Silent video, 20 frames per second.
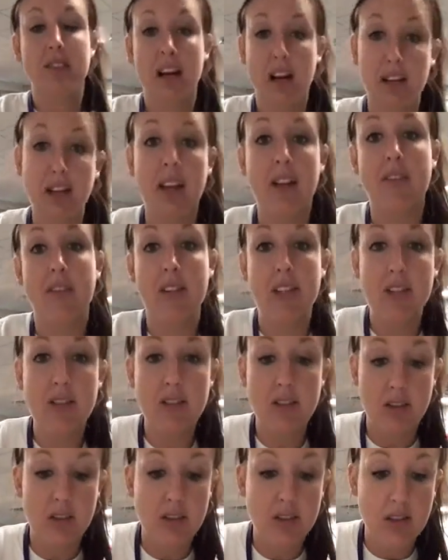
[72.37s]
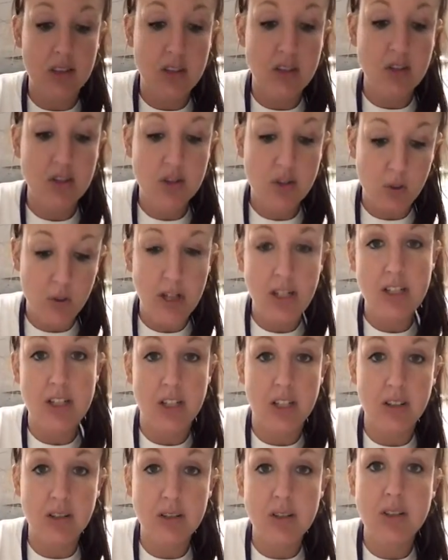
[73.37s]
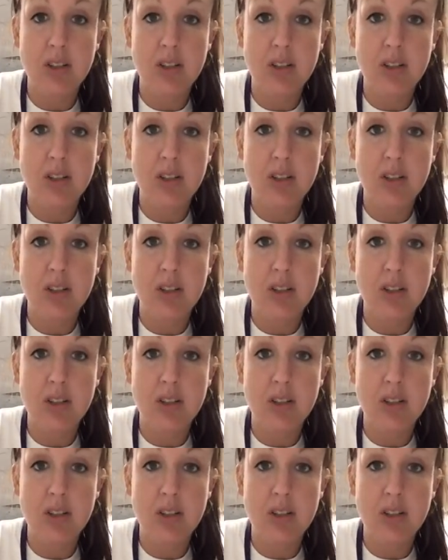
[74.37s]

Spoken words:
11 and 22.